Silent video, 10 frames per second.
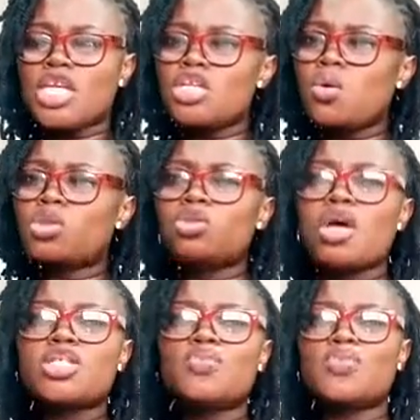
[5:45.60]
you will
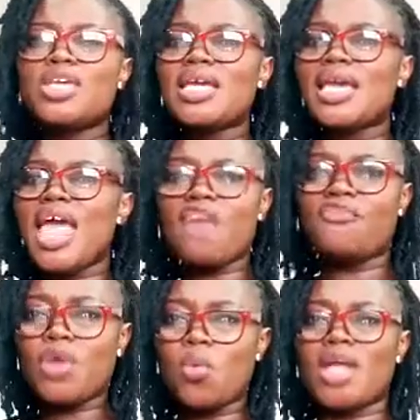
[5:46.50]
not be
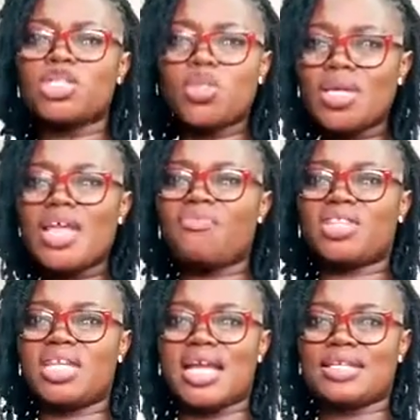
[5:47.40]
everywhere doing
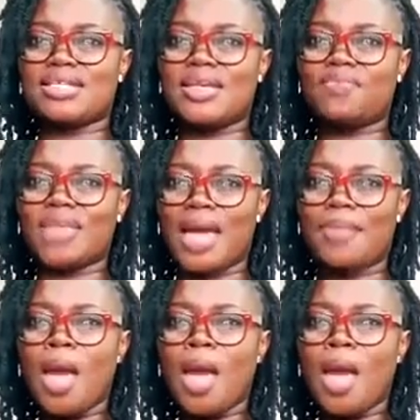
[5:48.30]
everything at the same time,